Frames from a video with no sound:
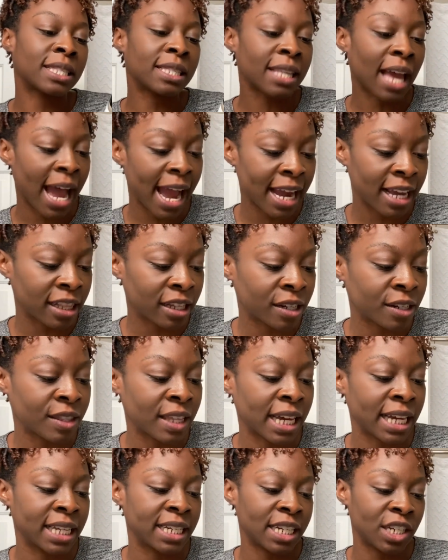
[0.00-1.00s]
styler
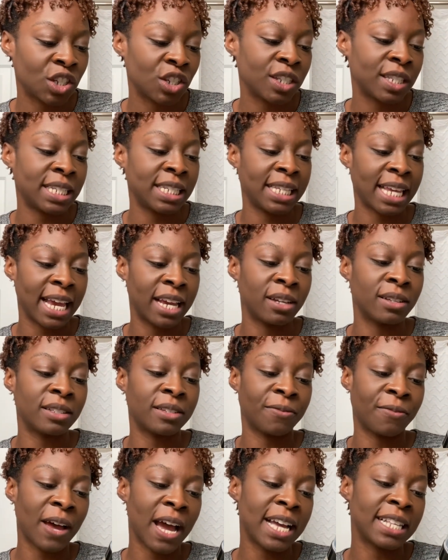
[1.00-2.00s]
that conditions, detangles,
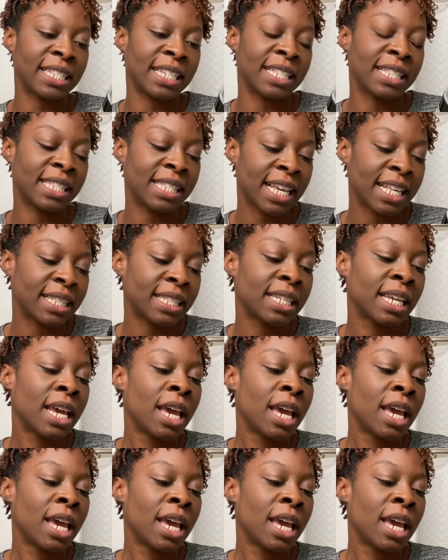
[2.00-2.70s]
defines, and sets